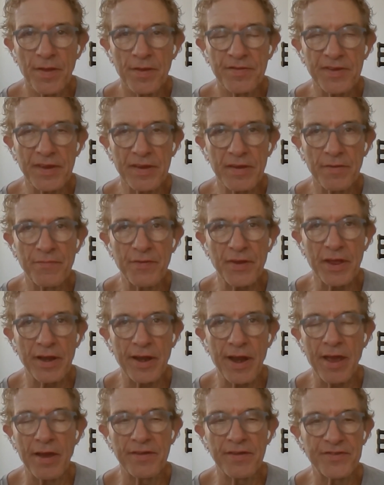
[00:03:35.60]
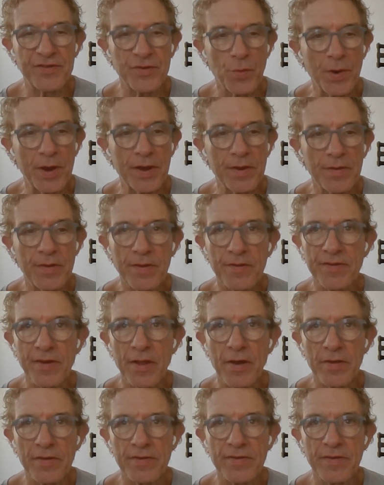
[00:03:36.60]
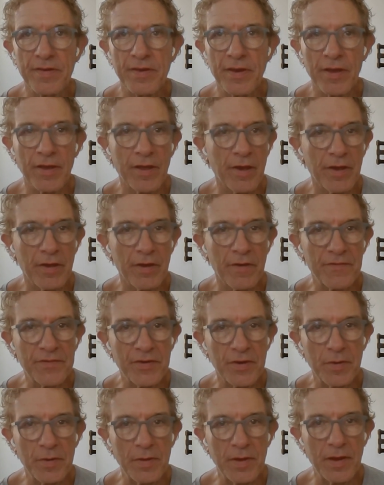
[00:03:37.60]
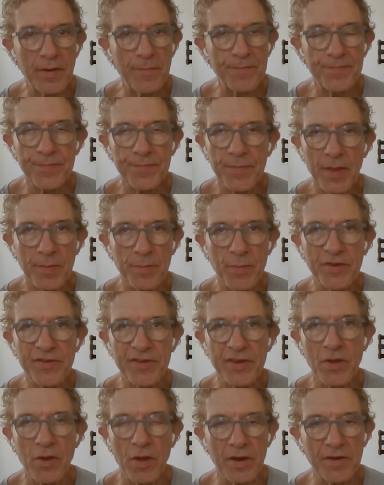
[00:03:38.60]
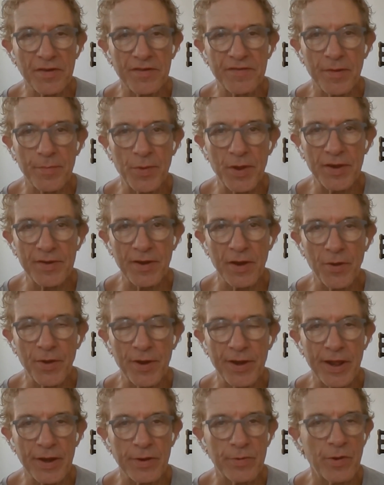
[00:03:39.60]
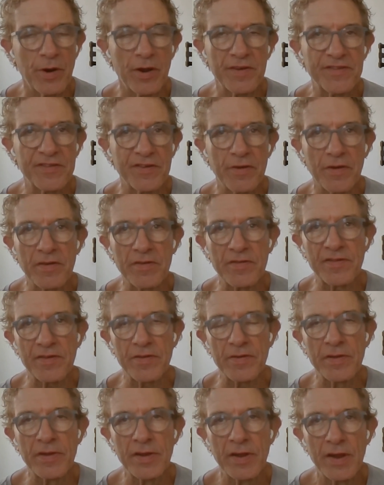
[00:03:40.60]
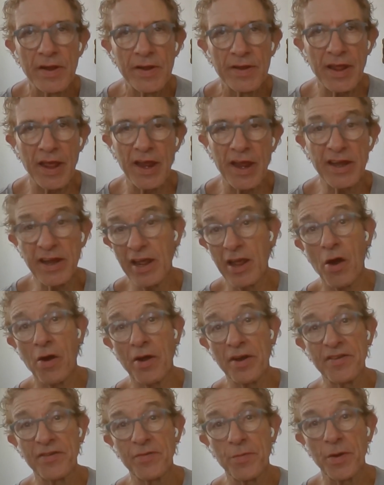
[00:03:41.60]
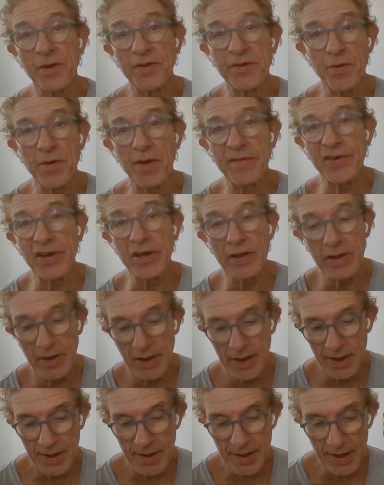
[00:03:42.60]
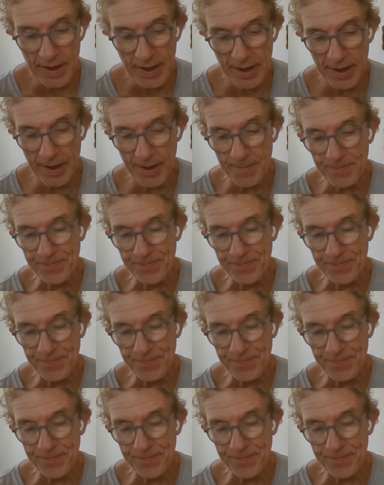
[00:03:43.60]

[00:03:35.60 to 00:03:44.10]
think you figured it out as you went. There's no going off to a music college somewhere to learn how to write songs or get any guidance whatsoever. We'd